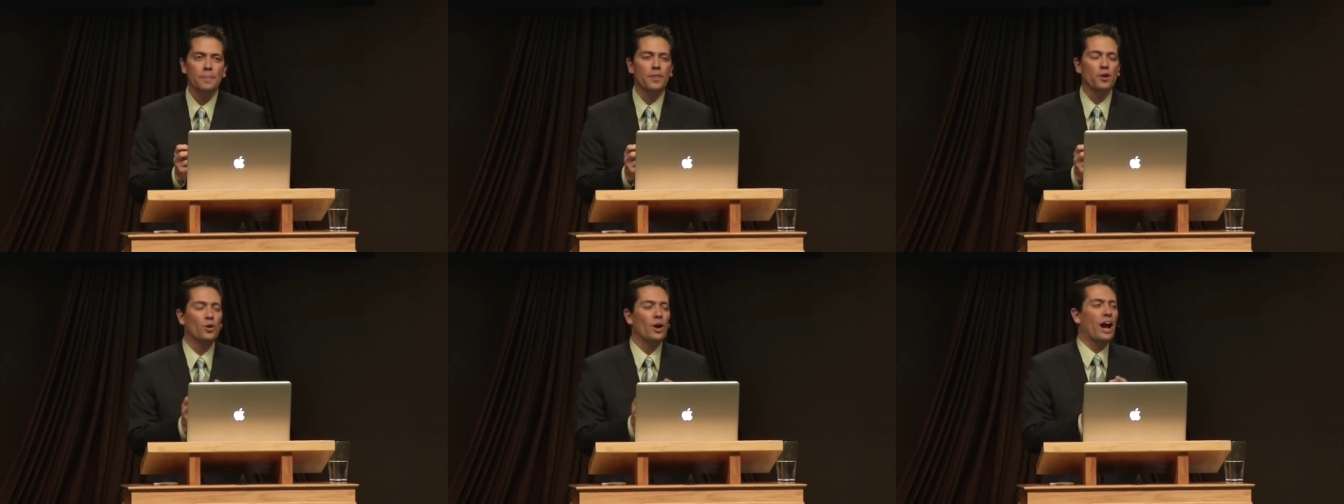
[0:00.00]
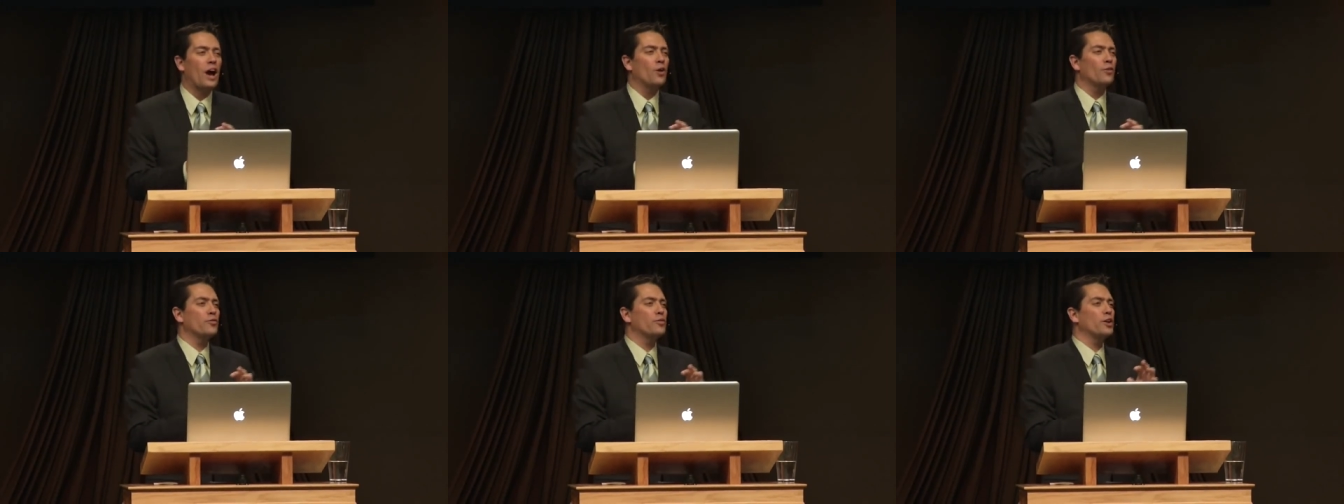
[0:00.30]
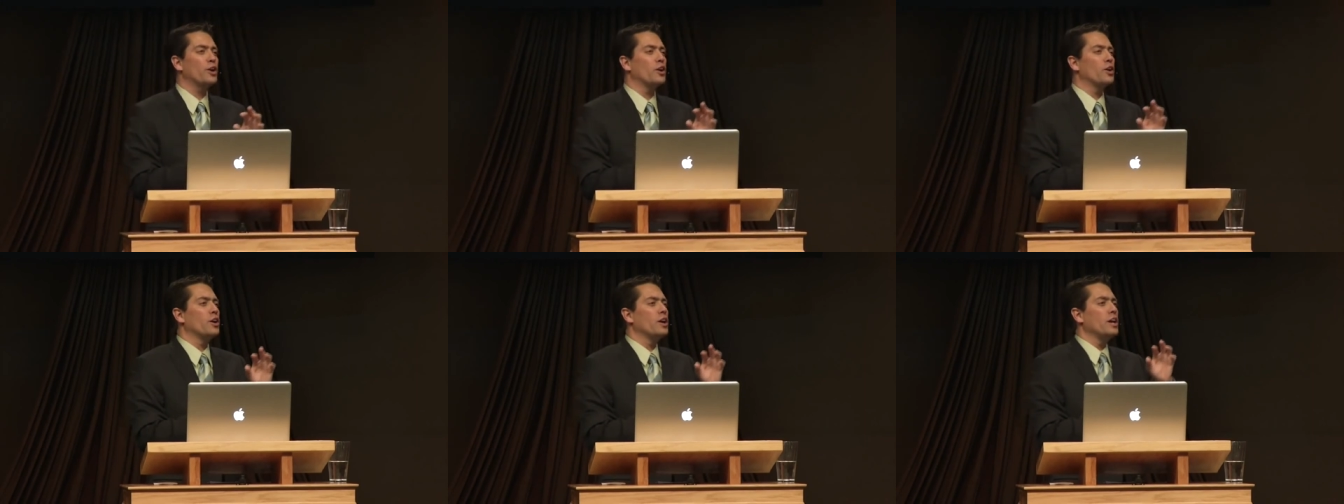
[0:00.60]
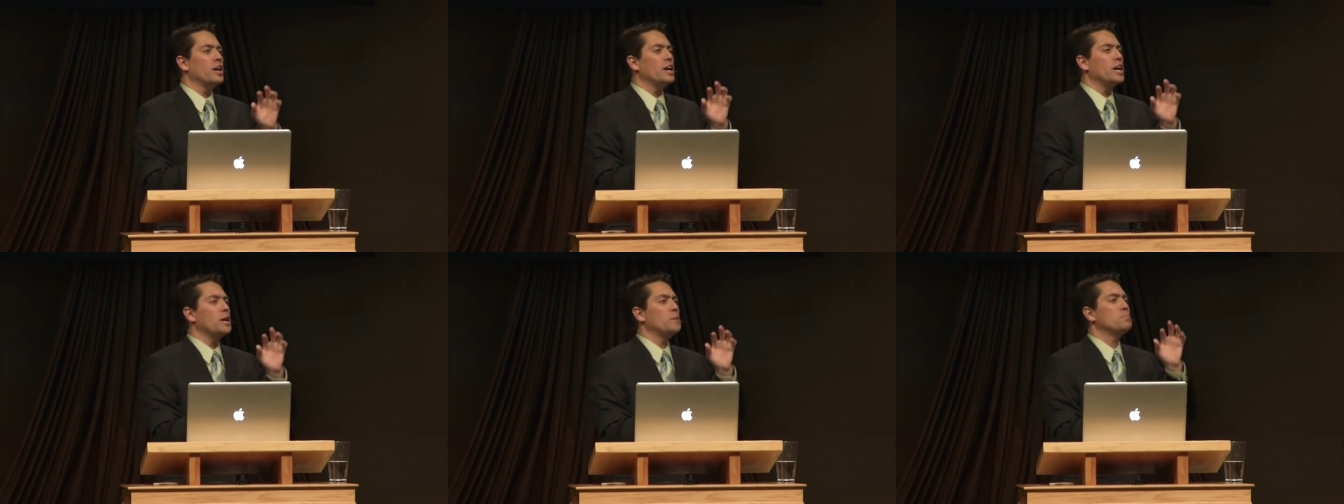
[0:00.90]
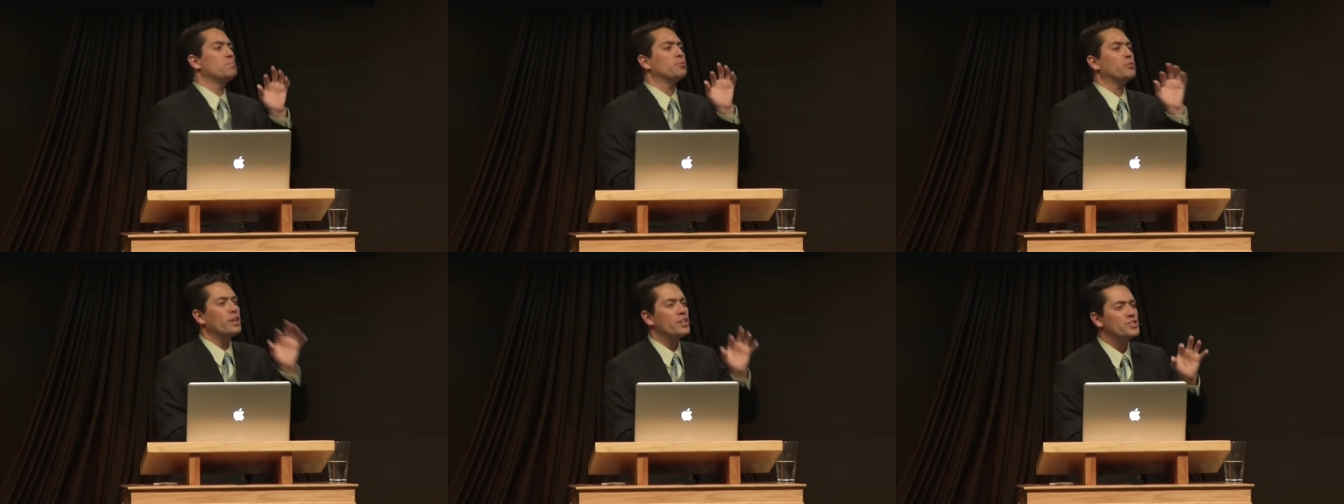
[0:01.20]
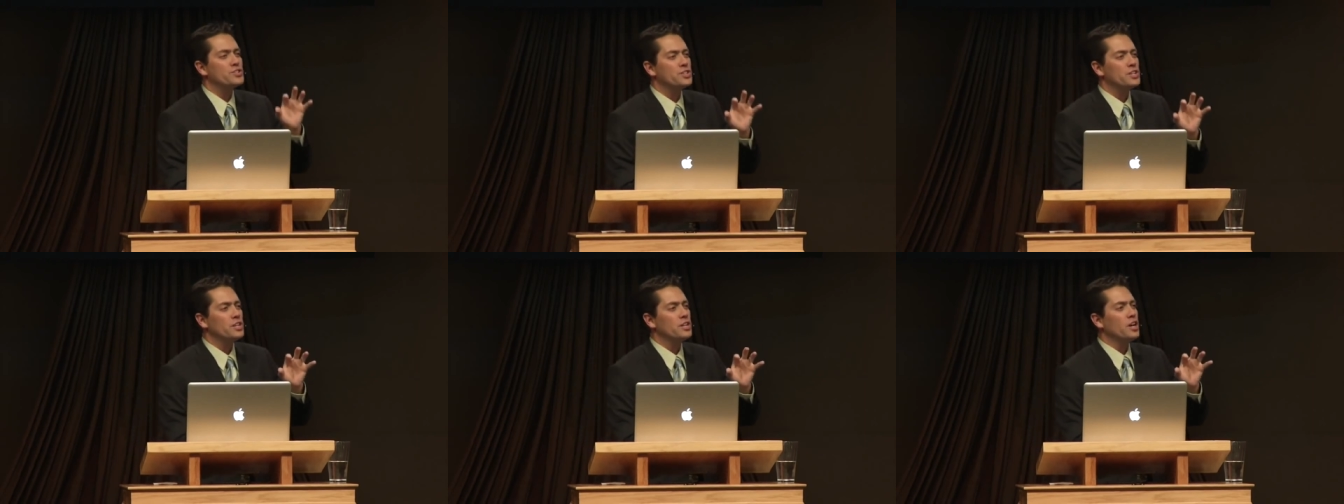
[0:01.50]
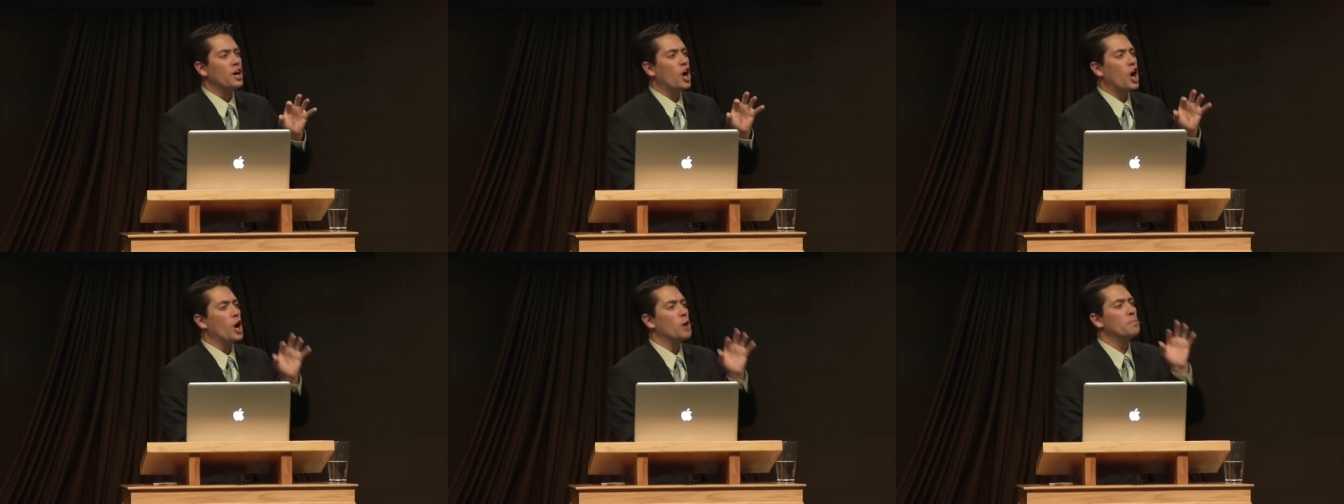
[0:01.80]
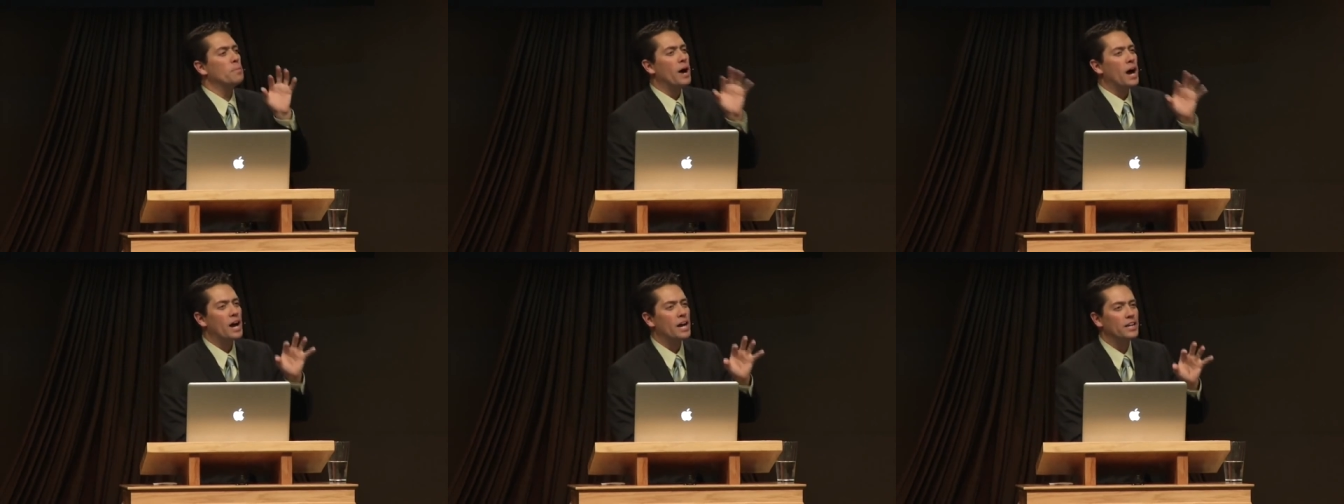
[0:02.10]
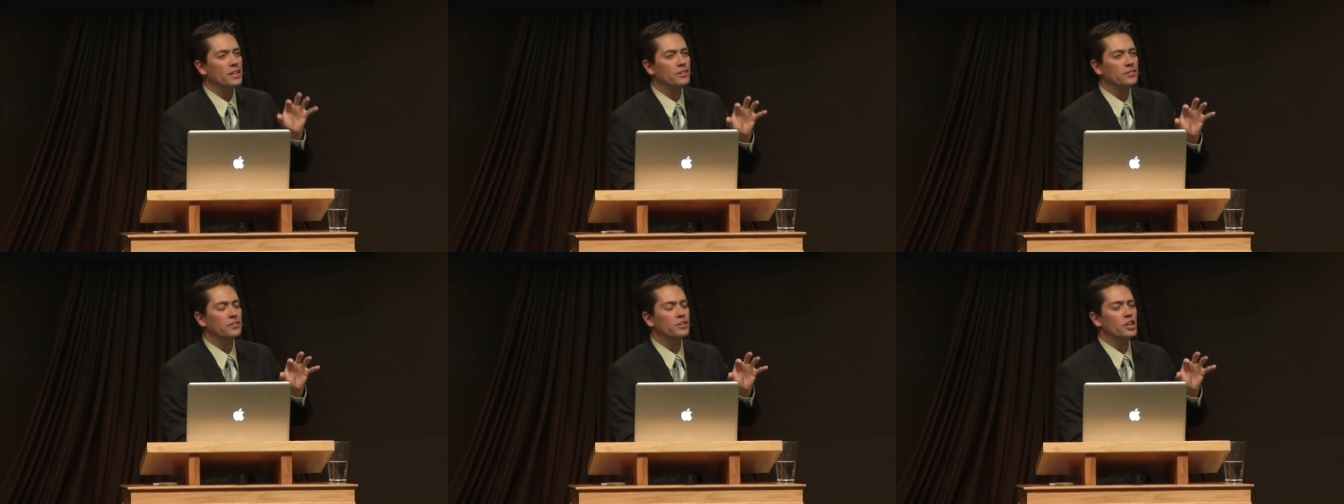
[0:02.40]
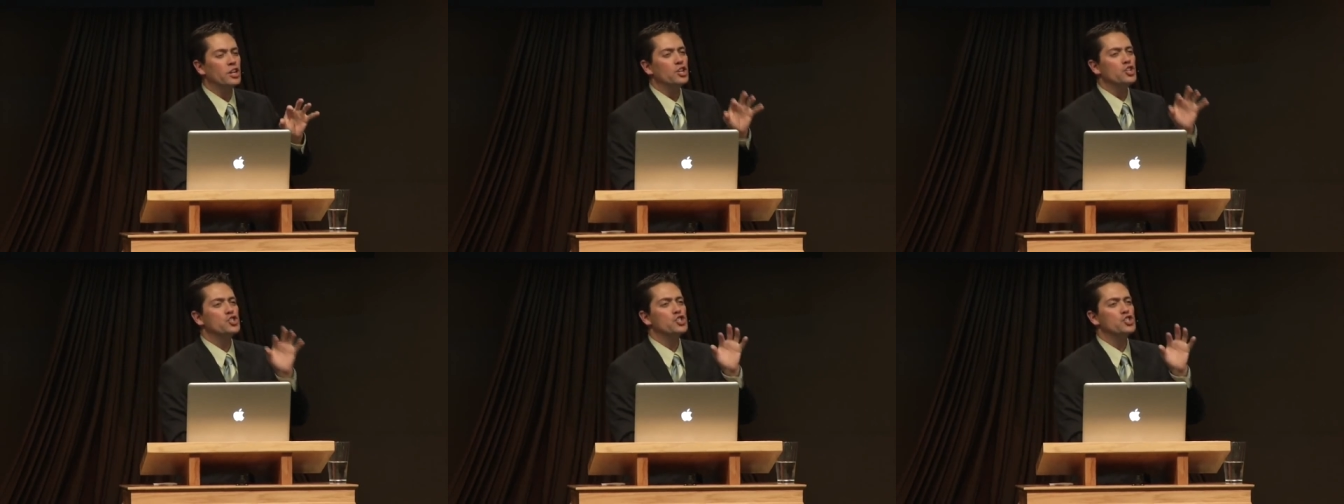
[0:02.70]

They're out there impressing our minds,